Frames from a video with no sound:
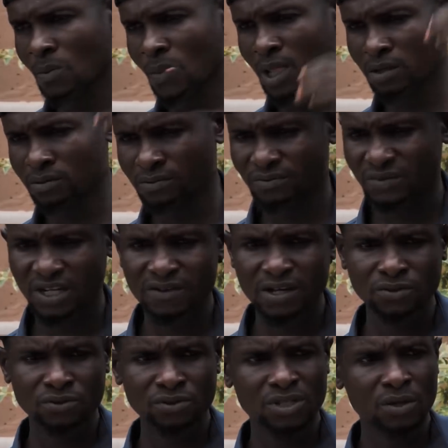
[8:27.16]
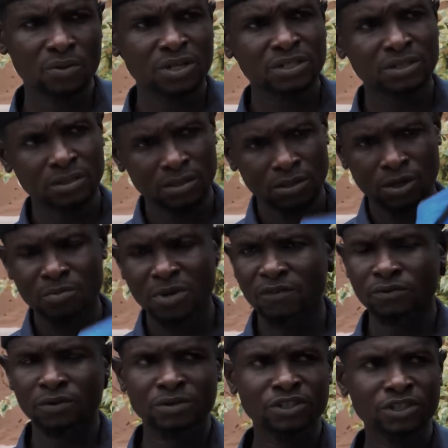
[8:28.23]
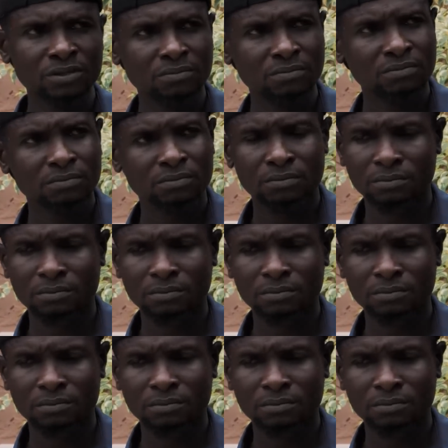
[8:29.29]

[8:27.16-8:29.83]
Never to tell where she come back from gym.